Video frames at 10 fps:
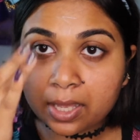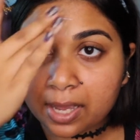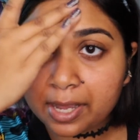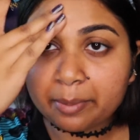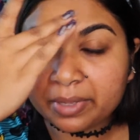
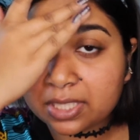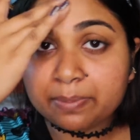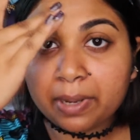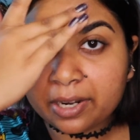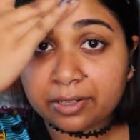um,
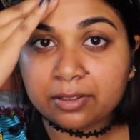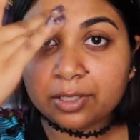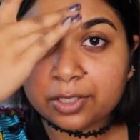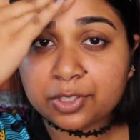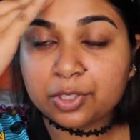inspired
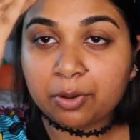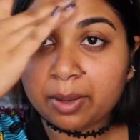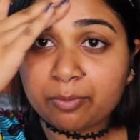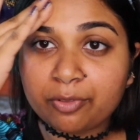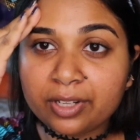looks, so
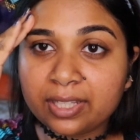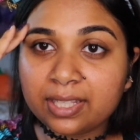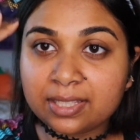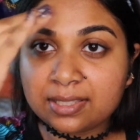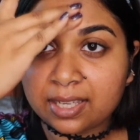I'm really
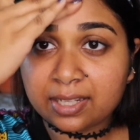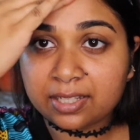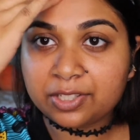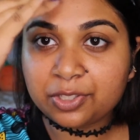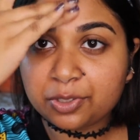
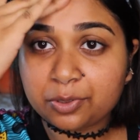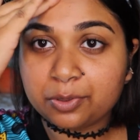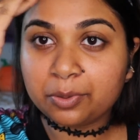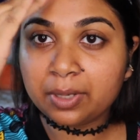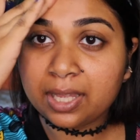excited
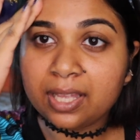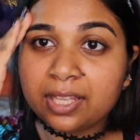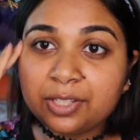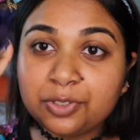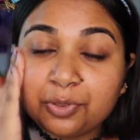to
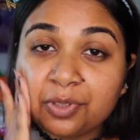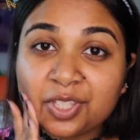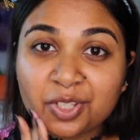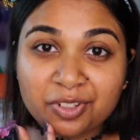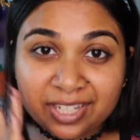do
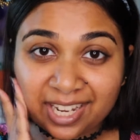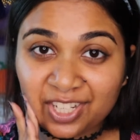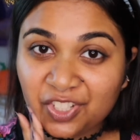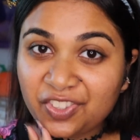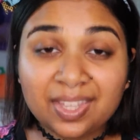this
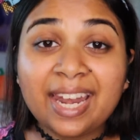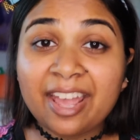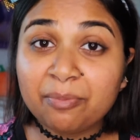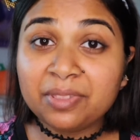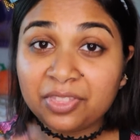creation that I
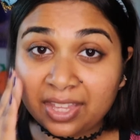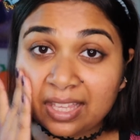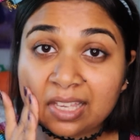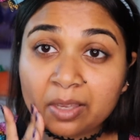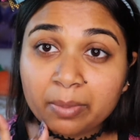have been
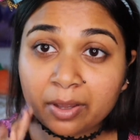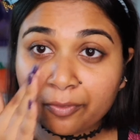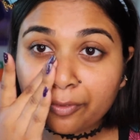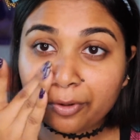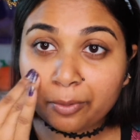thinking
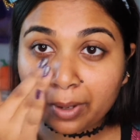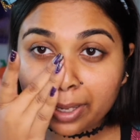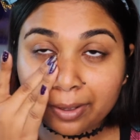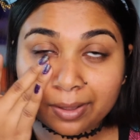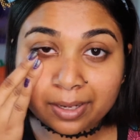about for a
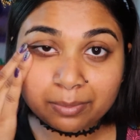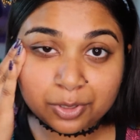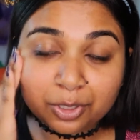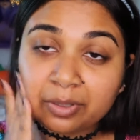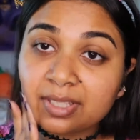while and I'm
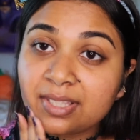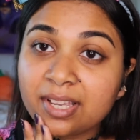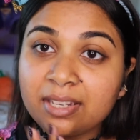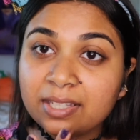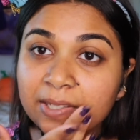so
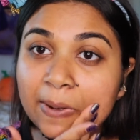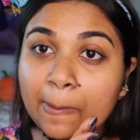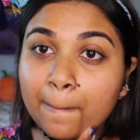excited.